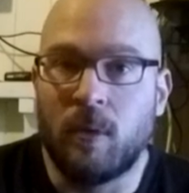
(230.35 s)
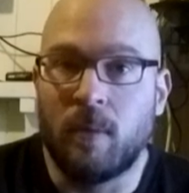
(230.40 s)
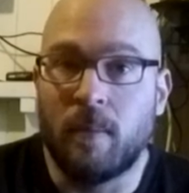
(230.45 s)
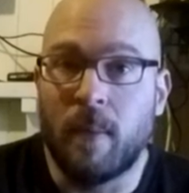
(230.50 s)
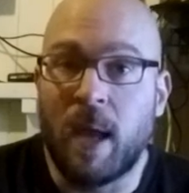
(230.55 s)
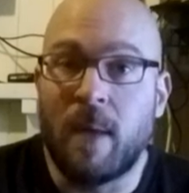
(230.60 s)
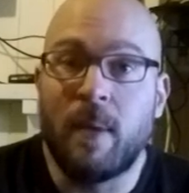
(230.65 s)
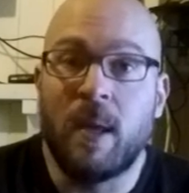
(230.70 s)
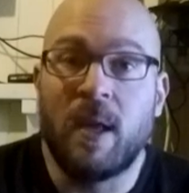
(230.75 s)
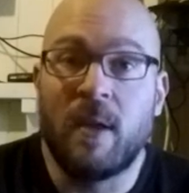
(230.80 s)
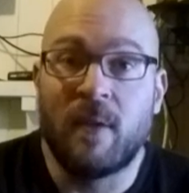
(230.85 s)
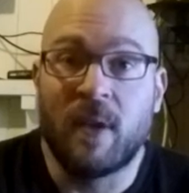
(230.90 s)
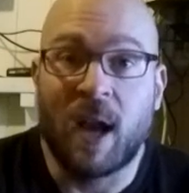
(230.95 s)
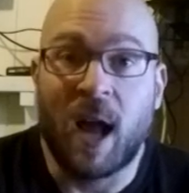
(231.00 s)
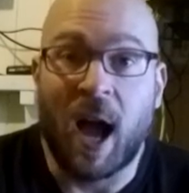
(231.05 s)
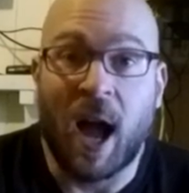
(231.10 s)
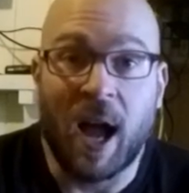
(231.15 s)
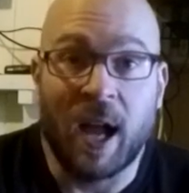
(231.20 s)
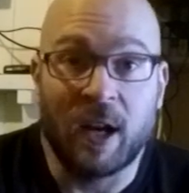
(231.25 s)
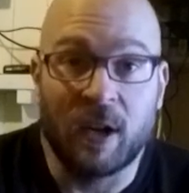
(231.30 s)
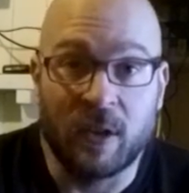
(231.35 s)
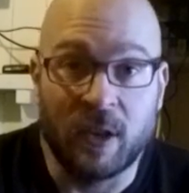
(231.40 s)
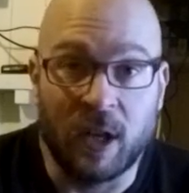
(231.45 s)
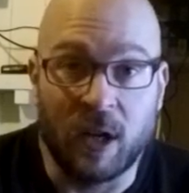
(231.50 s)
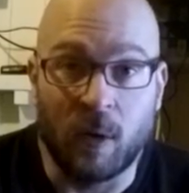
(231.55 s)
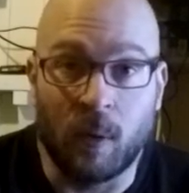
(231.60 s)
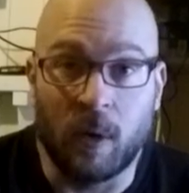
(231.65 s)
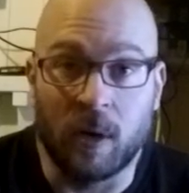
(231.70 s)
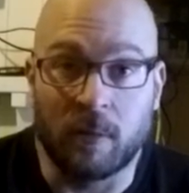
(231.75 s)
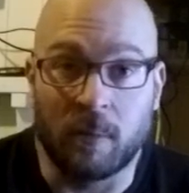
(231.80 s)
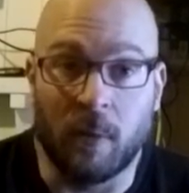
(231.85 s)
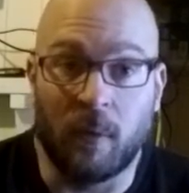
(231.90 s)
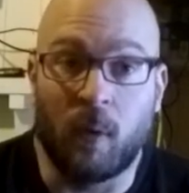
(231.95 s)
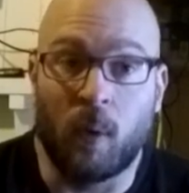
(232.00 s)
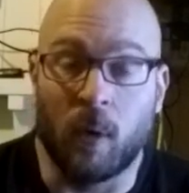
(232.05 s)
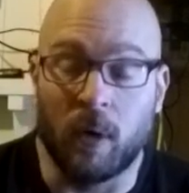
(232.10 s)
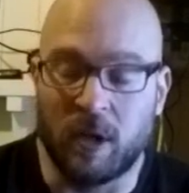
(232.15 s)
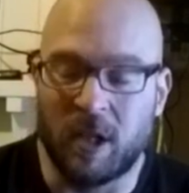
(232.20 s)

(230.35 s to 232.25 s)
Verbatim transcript: maybe even higher than it was before,